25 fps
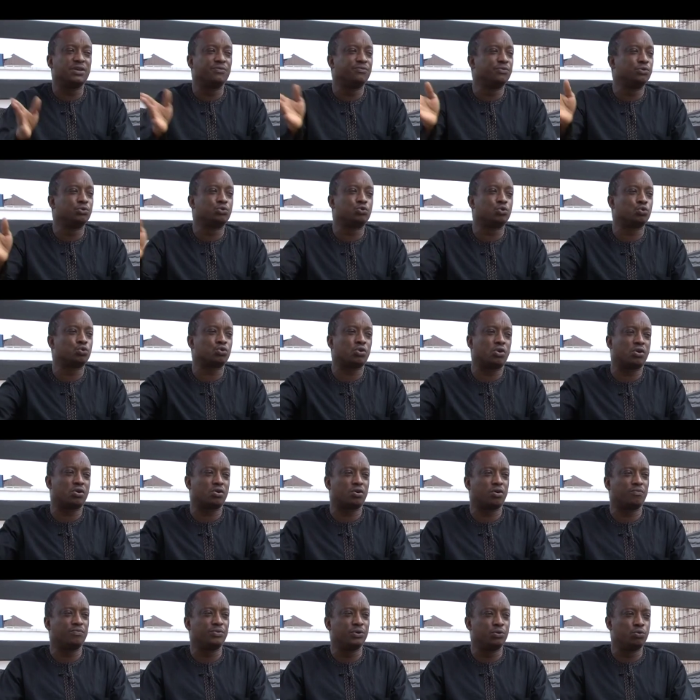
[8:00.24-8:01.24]
even to talk
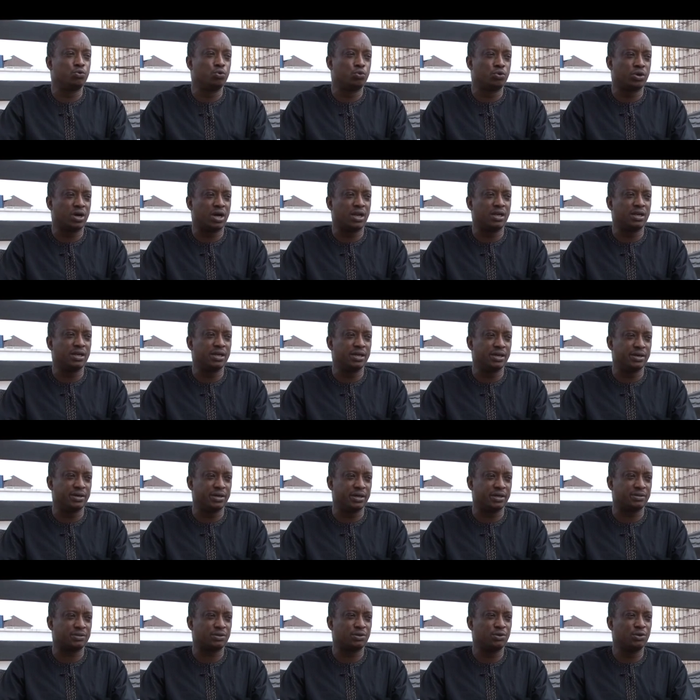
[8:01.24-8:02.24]
of the, the rural, rural, areas.